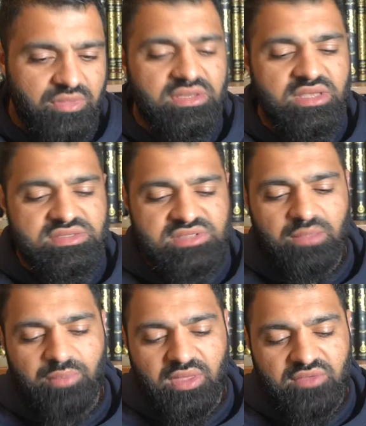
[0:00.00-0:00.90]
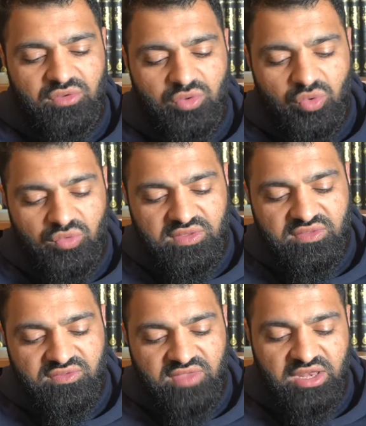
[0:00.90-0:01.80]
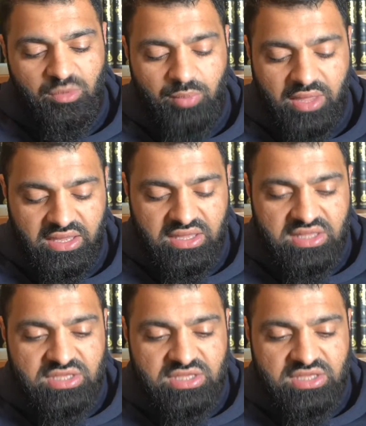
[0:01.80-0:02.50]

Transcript: Does the person who's insane pay?